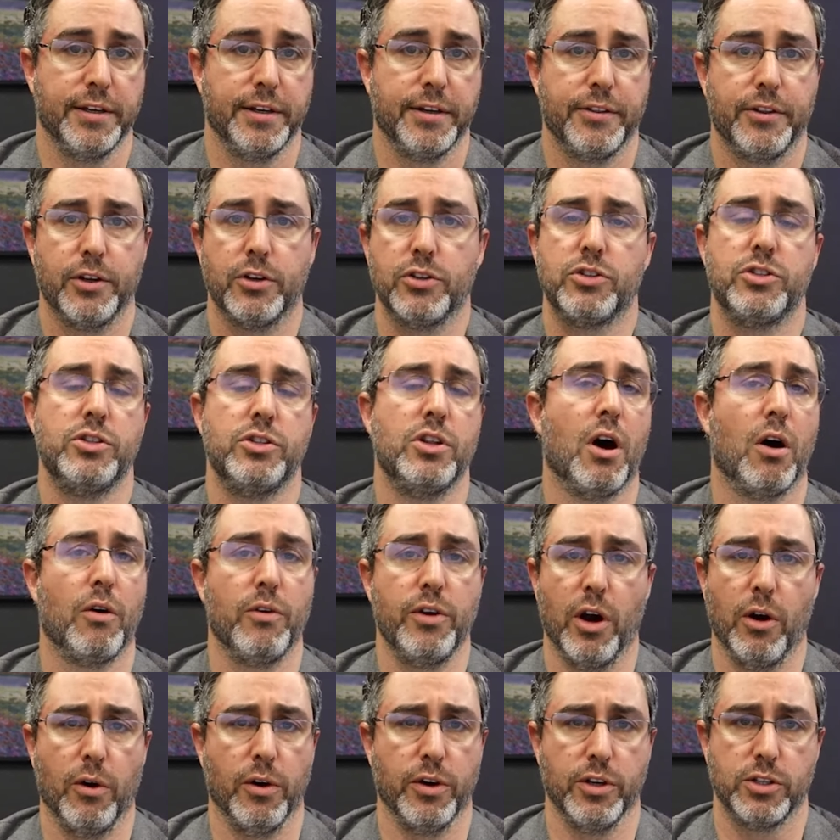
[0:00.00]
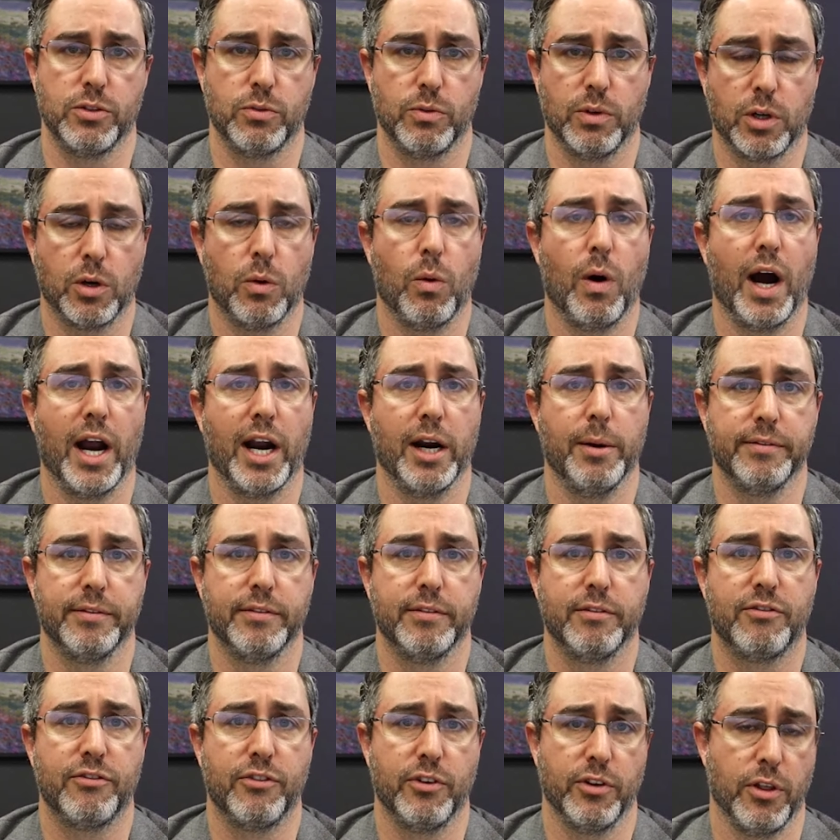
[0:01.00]
there's no notice requirement
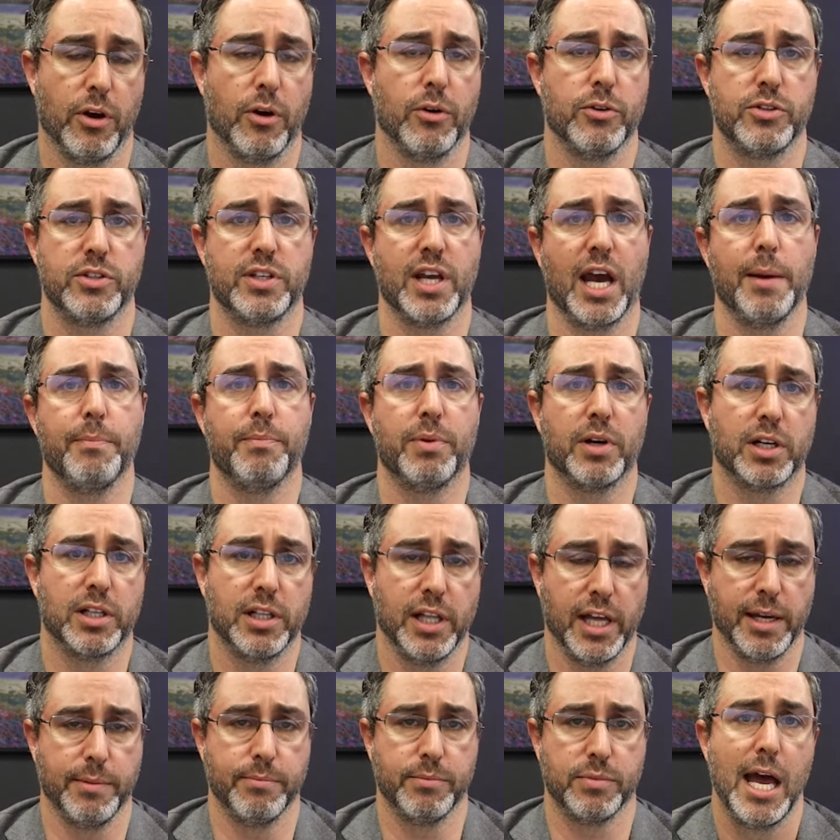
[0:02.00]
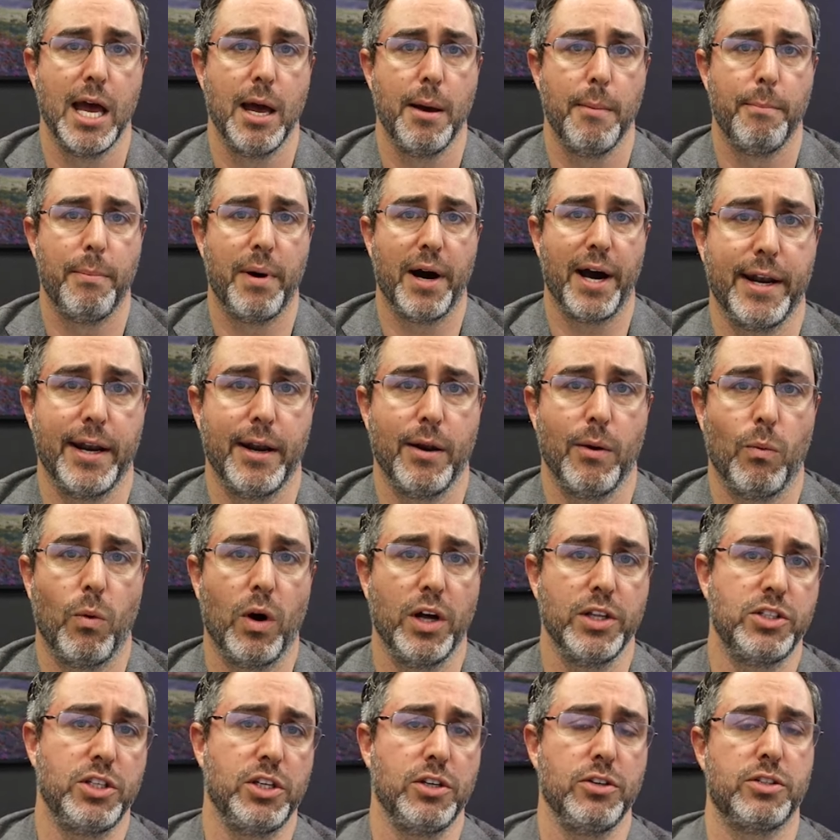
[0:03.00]
for those type of claims. But
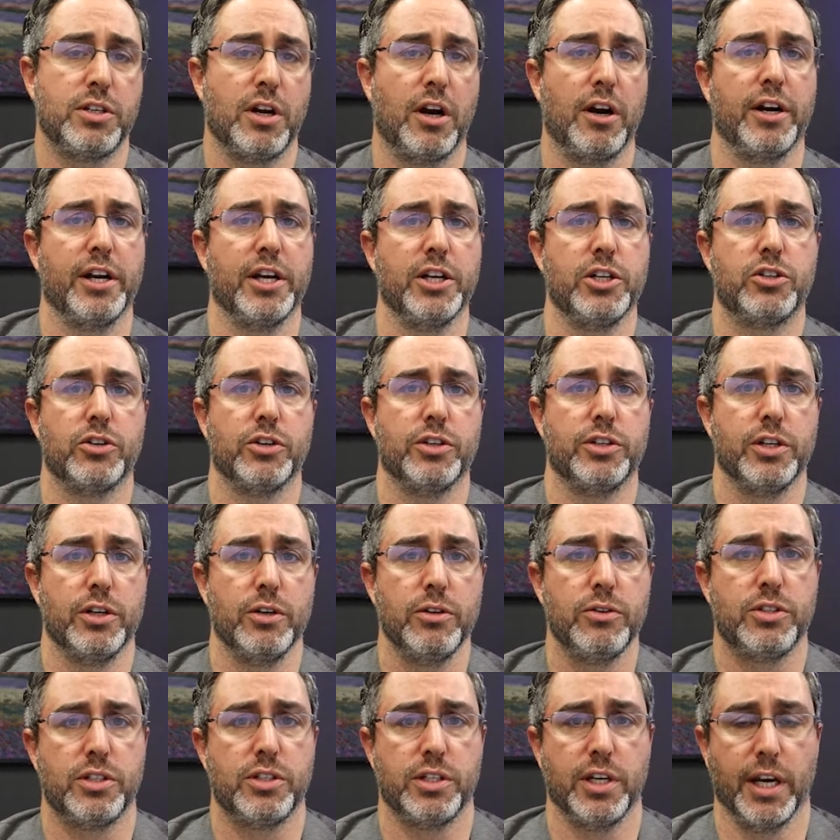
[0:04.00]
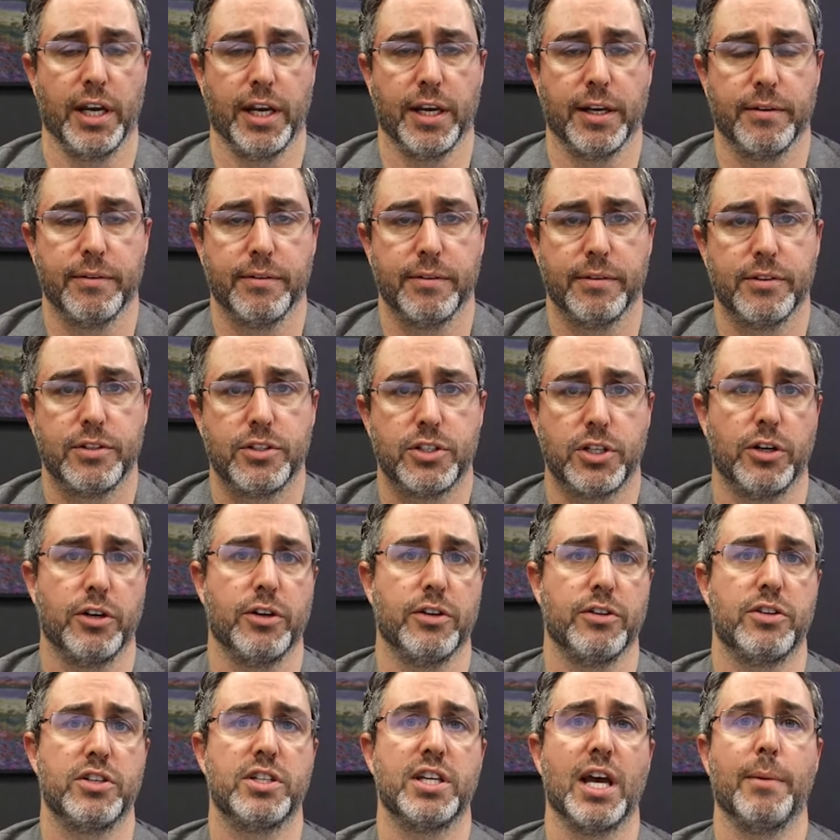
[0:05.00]
once you start introducing
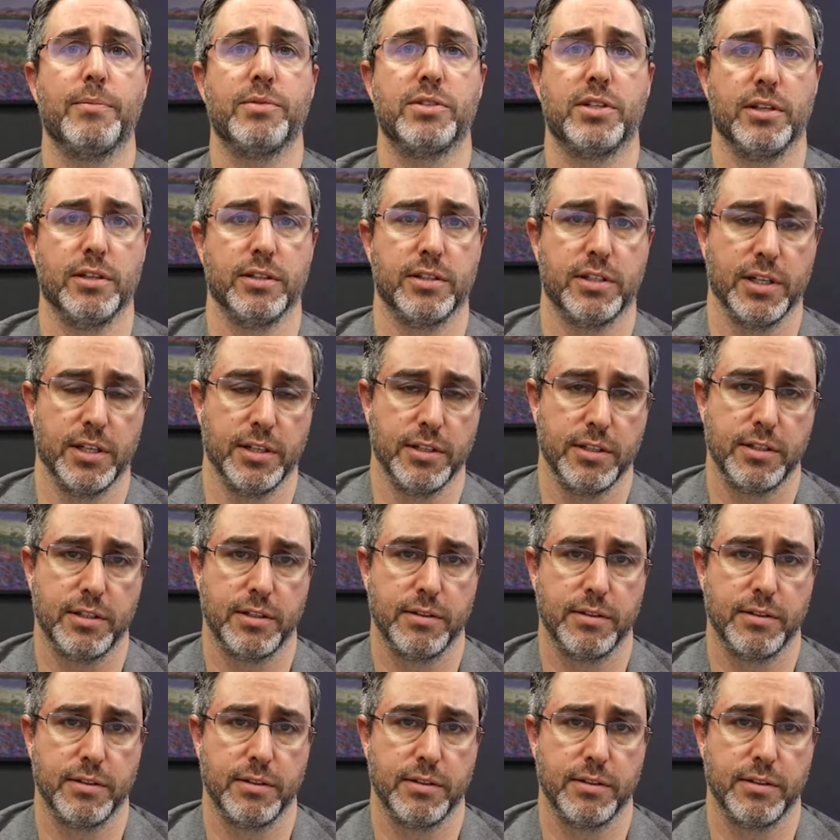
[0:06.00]
certain substances